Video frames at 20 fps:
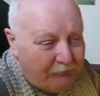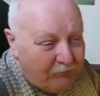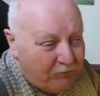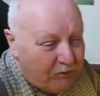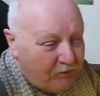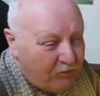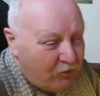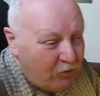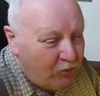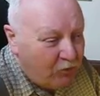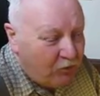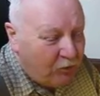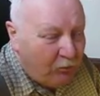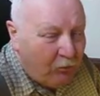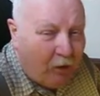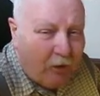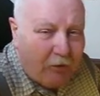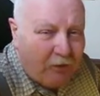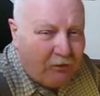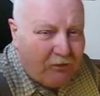
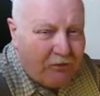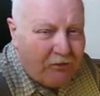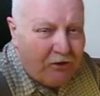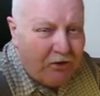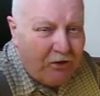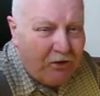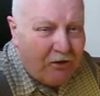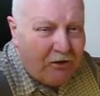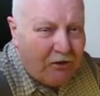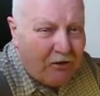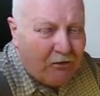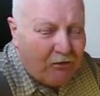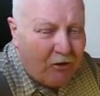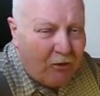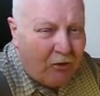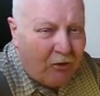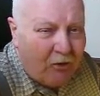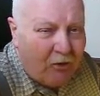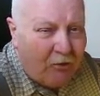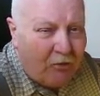democracy there at
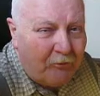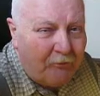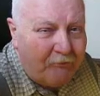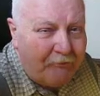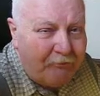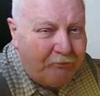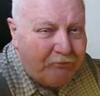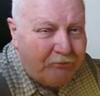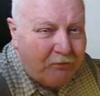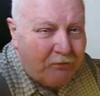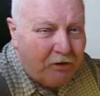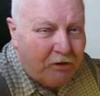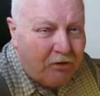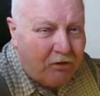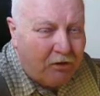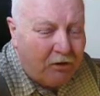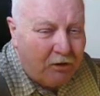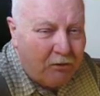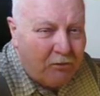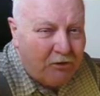all.
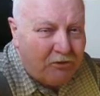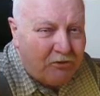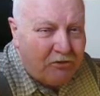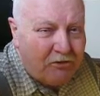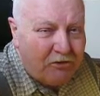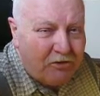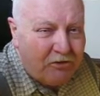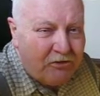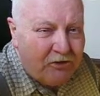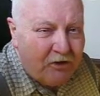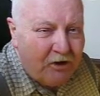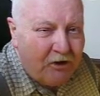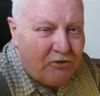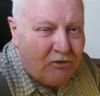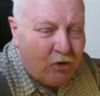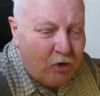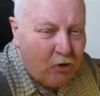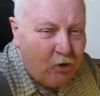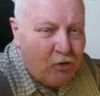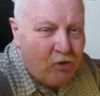The Commission
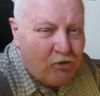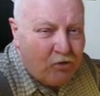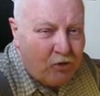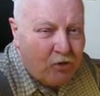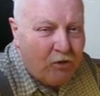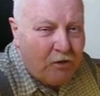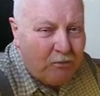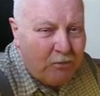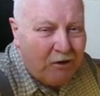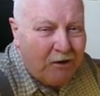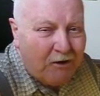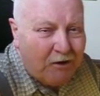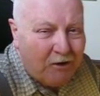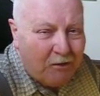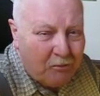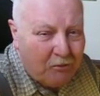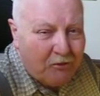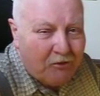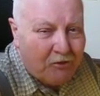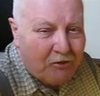decides who's going to be a
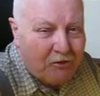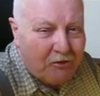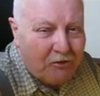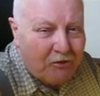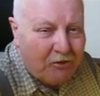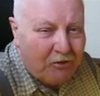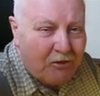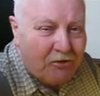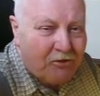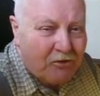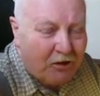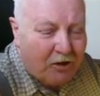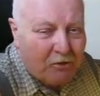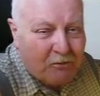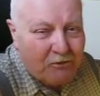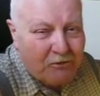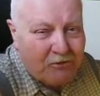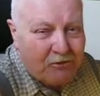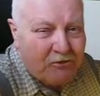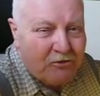commissioner, and it's
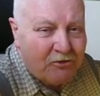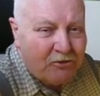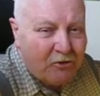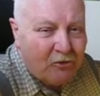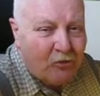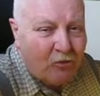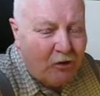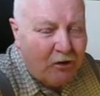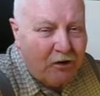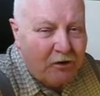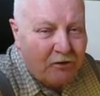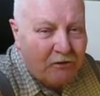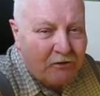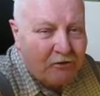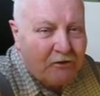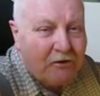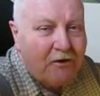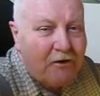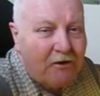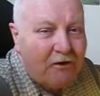commissioners that run us.